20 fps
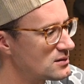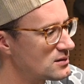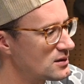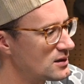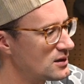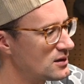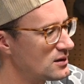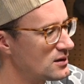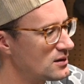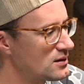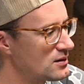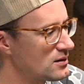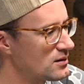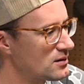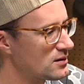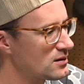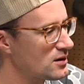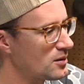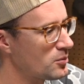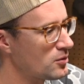a
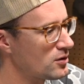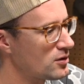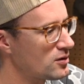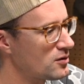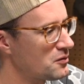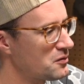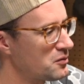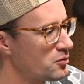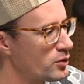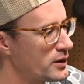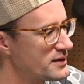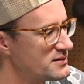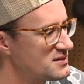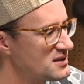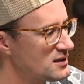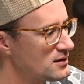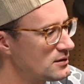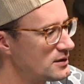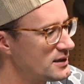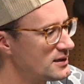couple of wet
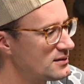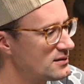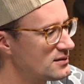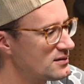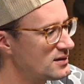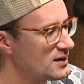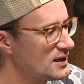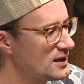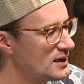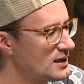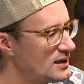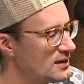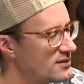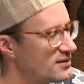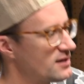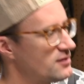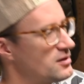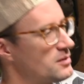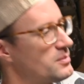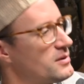towelettes, and
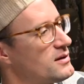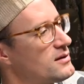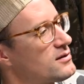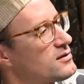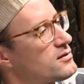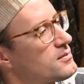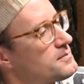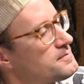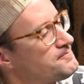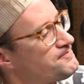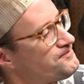safety pins.